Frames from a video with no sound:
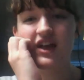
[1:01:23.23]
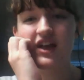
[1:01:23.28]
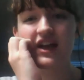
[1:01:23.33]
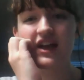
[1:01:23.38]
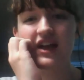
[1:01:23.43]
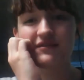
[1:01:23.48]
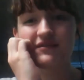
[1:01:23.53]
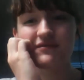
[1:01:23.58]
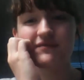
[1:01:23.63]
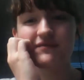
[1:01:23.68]
they
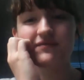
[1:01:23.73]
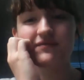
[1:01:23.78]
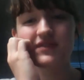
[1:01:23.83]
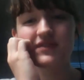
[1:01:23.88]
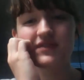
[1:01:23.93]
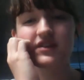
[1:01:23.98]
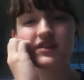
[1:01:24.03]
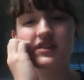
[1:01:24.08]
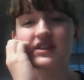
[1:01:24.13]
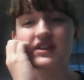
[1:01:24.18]
all have
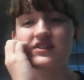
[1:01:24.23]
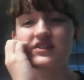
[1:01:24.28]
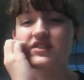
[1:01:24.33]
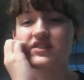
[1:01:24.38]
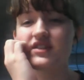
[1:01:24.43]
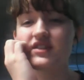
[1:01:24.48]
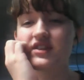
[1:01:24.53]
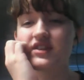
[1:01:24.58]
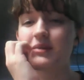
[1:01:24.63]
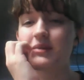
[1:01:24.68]
good
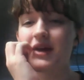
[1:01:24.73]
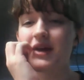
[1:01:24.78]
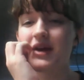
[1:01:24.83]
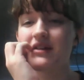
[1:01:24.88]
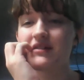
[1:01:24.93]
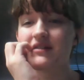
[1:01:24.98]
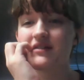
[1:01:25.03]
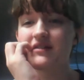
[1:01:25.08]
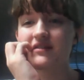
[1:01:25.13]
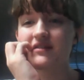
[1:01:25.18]
things to learn
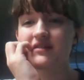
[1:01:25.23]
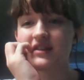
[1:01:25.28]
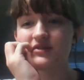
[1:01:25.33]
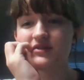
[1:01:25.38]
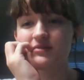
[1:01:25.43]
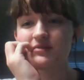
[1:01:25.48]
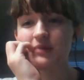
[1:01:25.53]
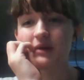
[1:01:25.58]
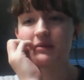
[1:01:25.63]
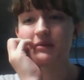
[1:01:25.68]
about.
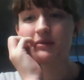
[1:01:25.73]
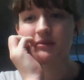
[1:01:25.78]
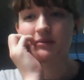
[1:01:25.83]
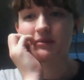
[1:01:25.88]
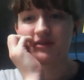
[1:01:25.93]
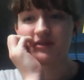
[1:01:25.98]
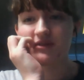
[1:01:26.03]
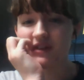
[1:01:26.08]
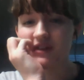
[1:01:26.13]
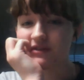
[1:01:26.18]
It was probably
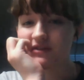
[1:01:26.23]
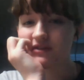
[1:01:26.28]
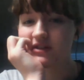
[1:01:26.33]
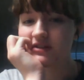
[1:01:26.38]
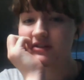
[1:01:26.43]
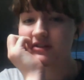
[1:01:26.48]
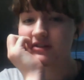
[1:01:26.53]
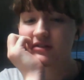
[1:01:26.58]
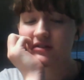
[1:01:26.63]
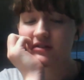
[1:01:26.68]
one of my
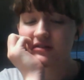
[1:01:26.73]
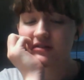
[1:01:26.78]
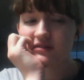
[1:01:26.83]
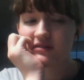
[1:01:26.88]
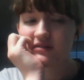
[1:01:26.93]
favorites.